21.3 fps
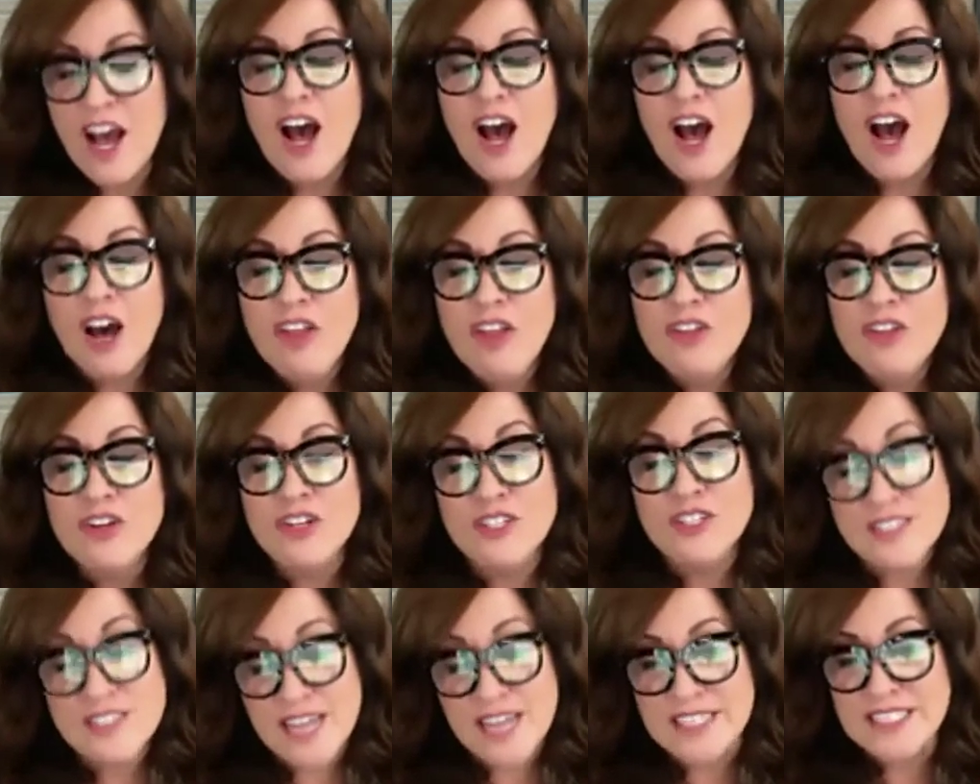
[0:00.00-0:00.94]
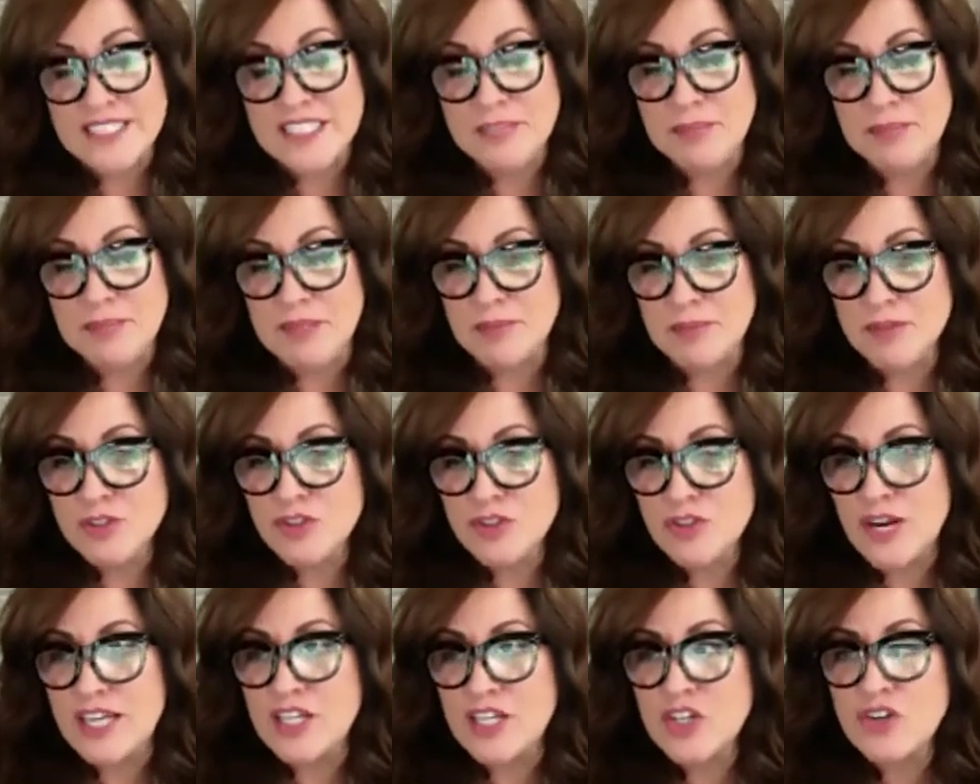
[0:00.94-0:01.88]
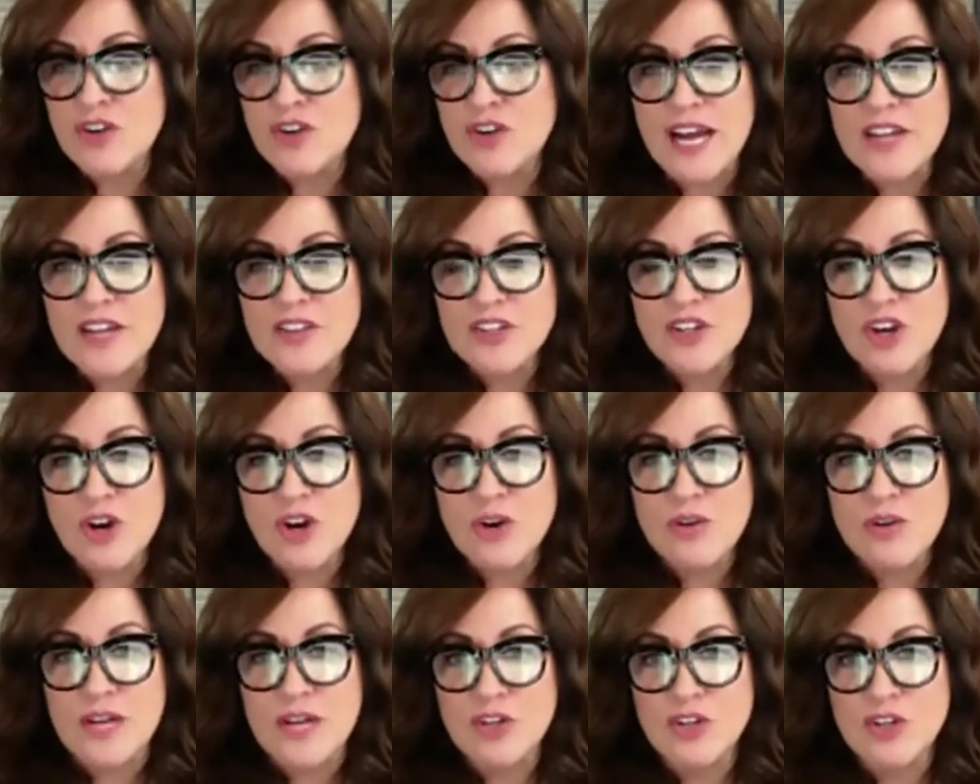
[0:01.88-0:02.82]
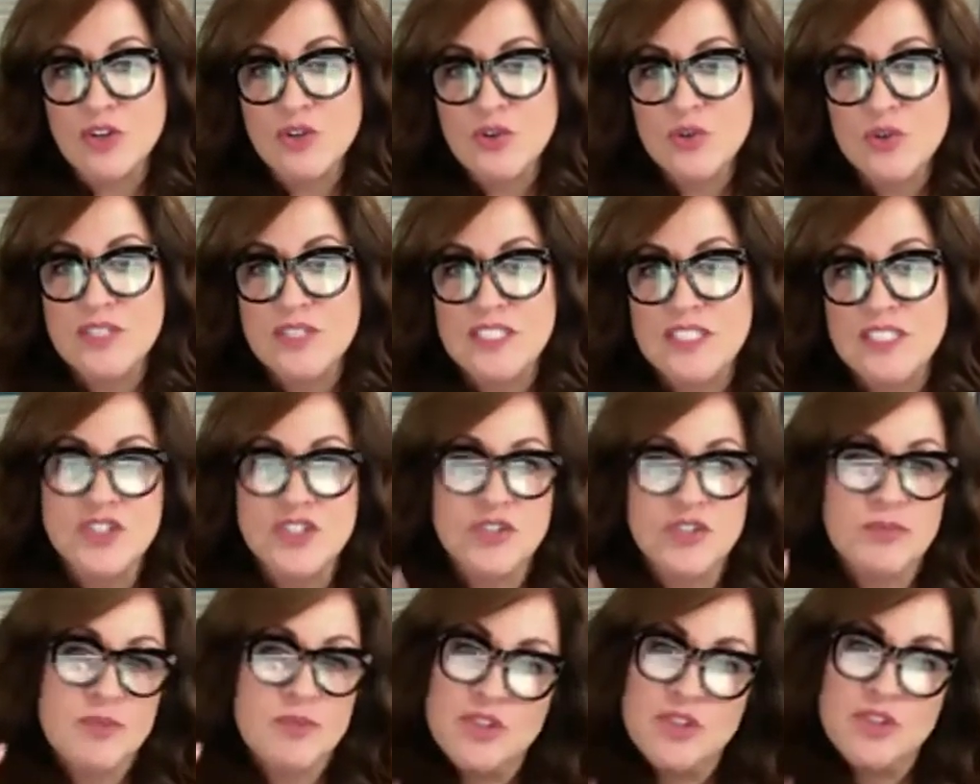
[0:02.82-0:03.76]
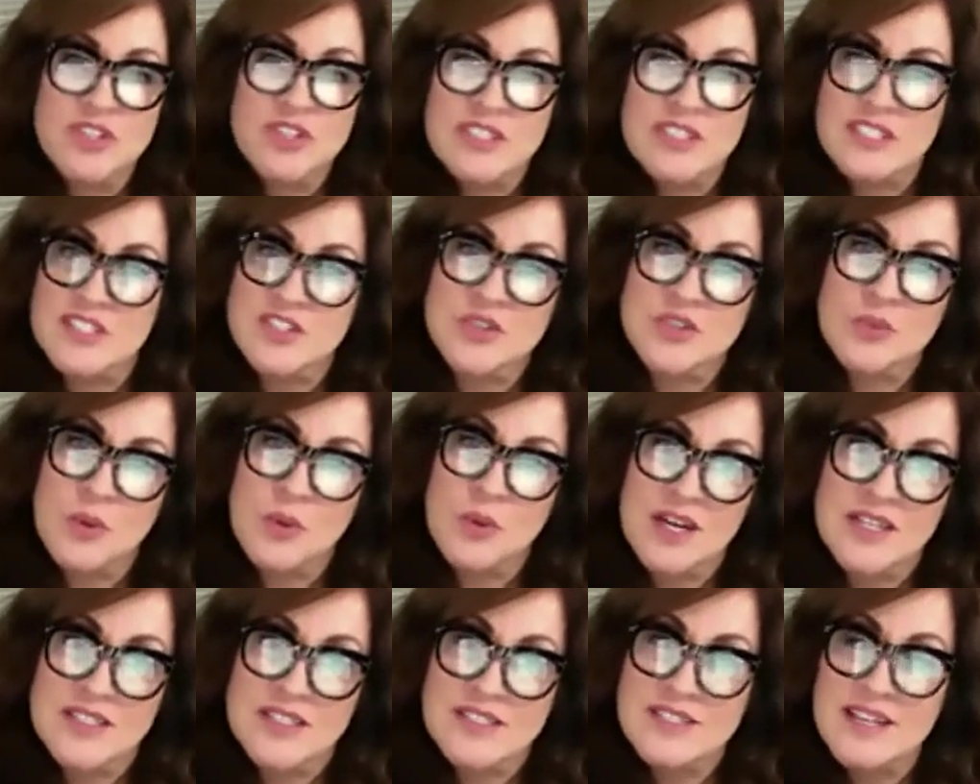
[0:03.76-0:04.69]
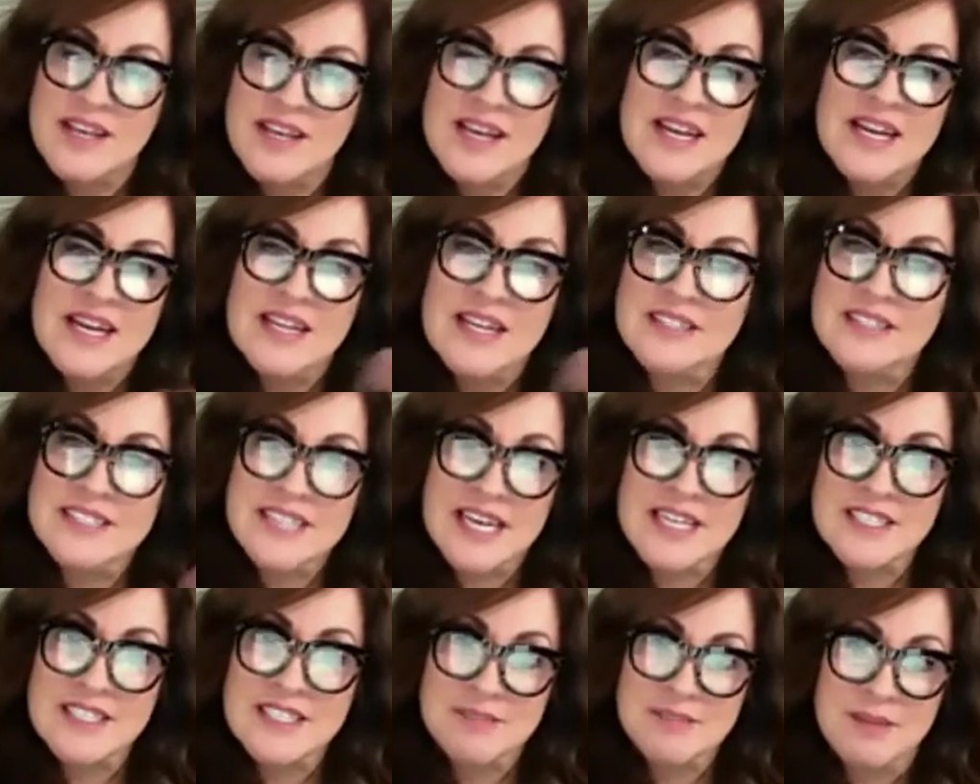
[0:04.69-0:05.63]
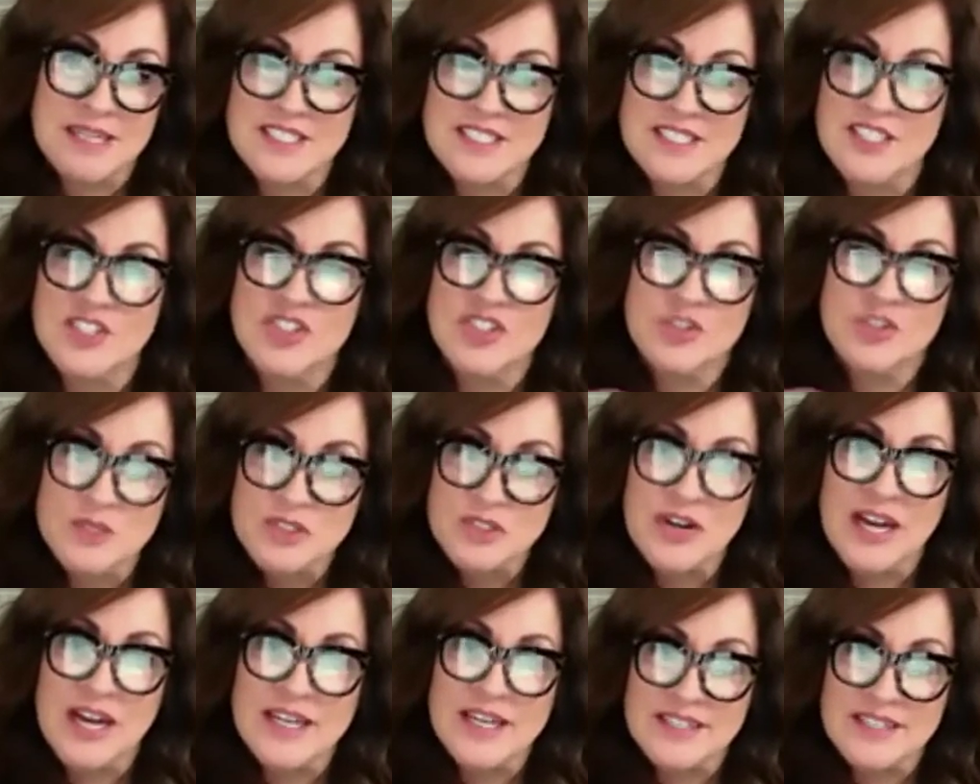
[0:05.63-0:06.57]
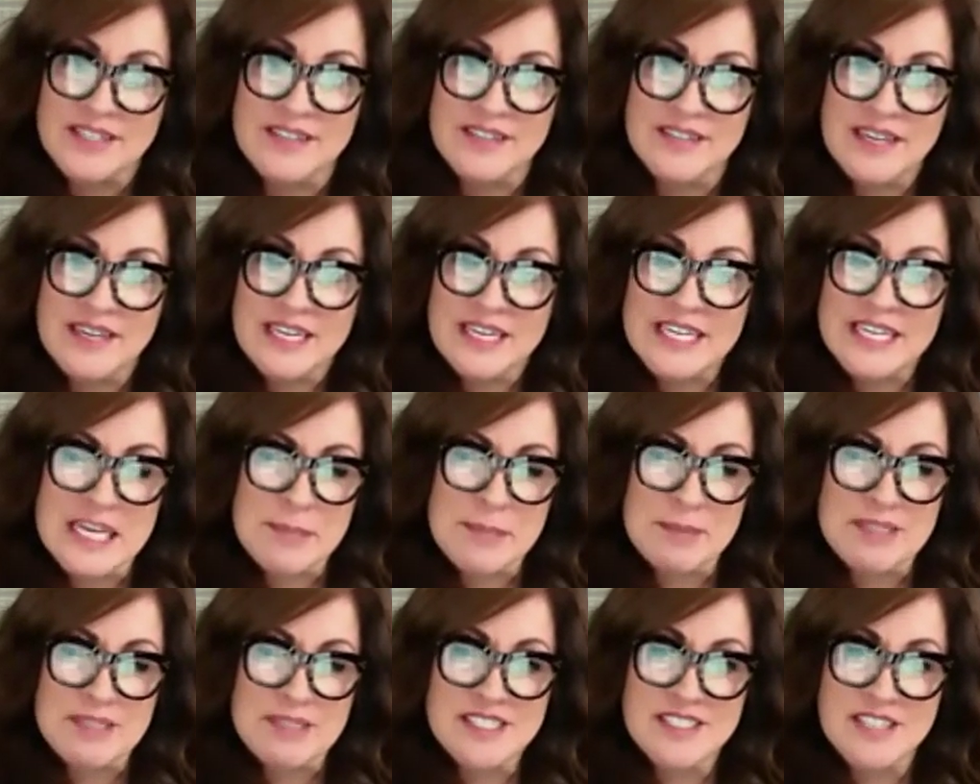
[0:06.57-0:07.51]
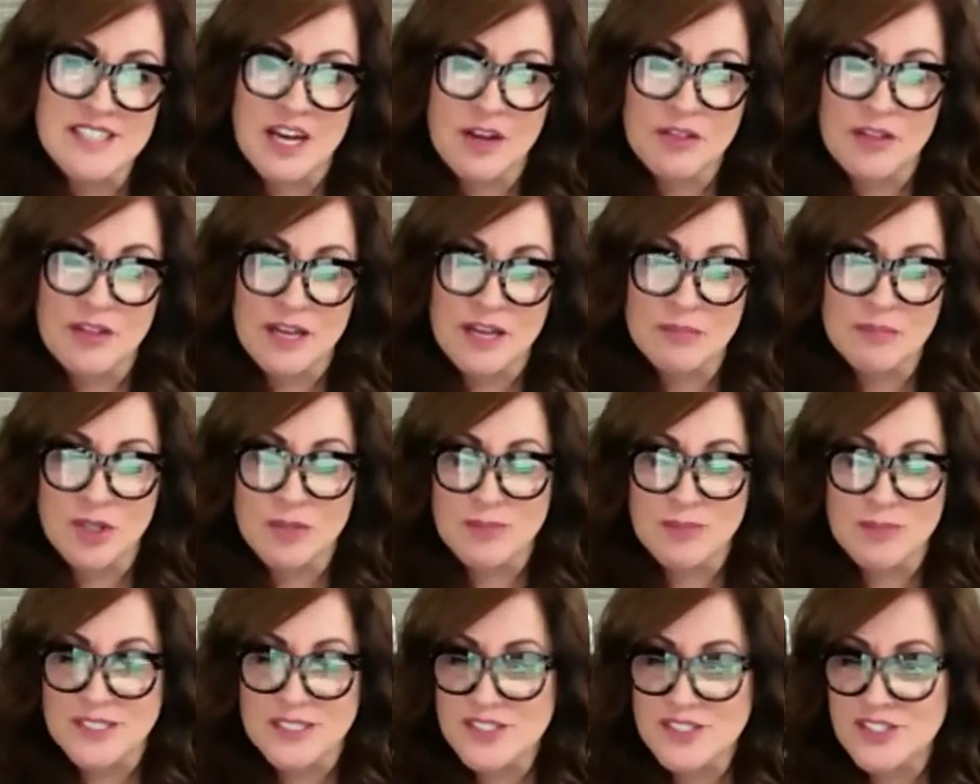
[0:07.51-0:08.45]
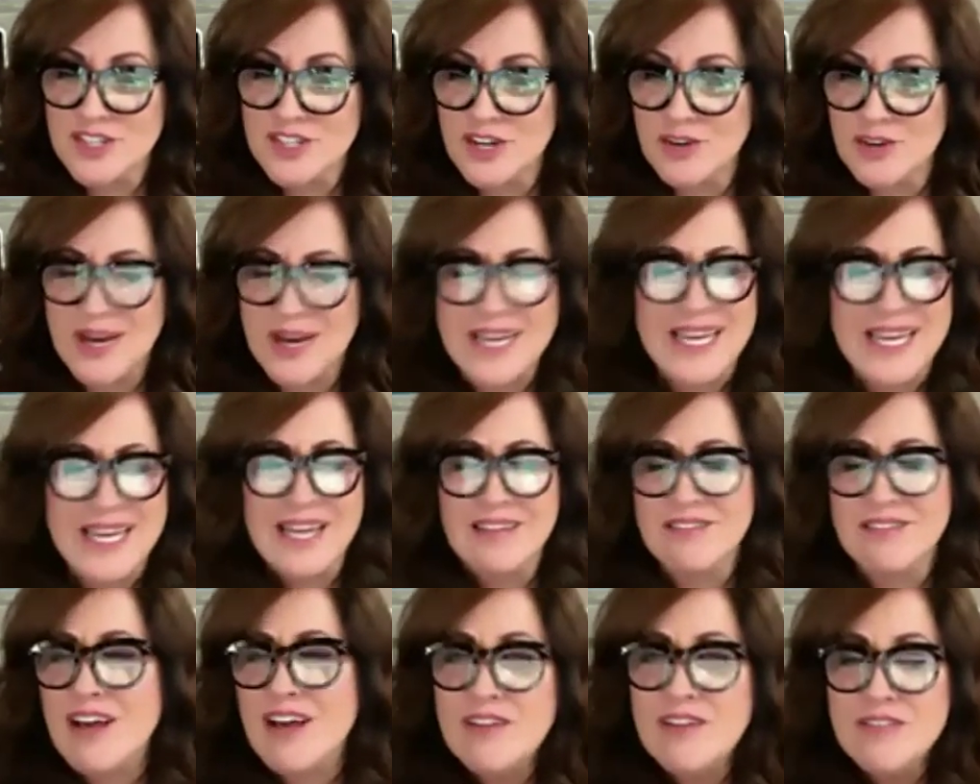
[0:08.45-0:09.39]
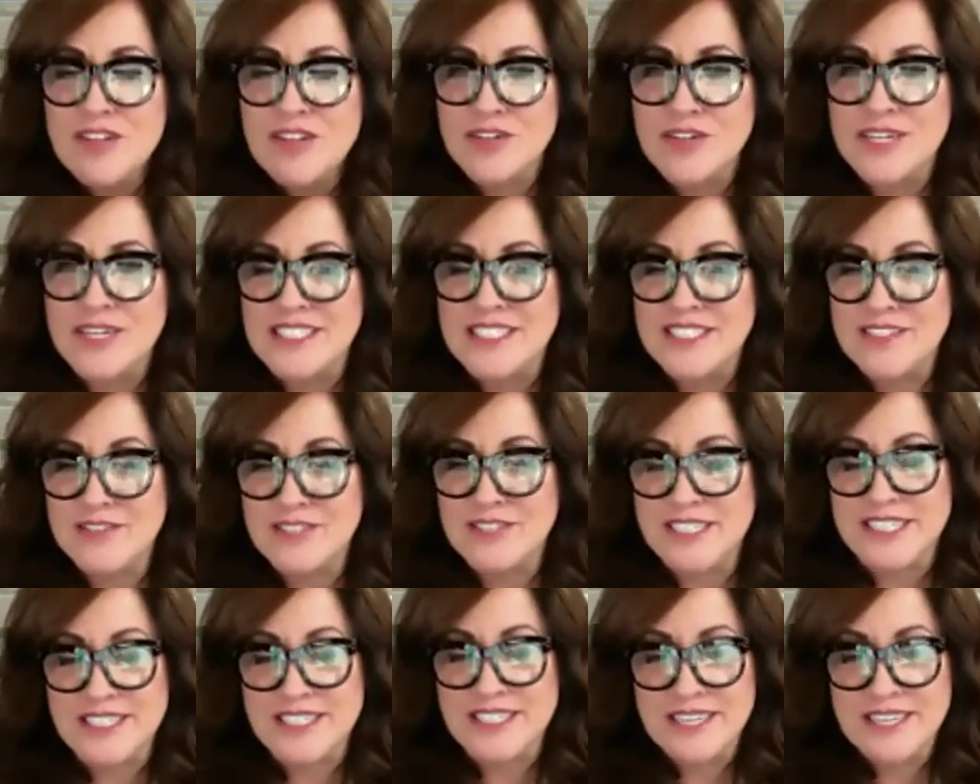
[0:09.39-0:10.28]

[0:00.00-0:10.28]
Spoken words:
Others, IT people, tried to crack the code on who the distribution list was in the text message, and we tried to keep it stealth on purpose. So again, love the creativity.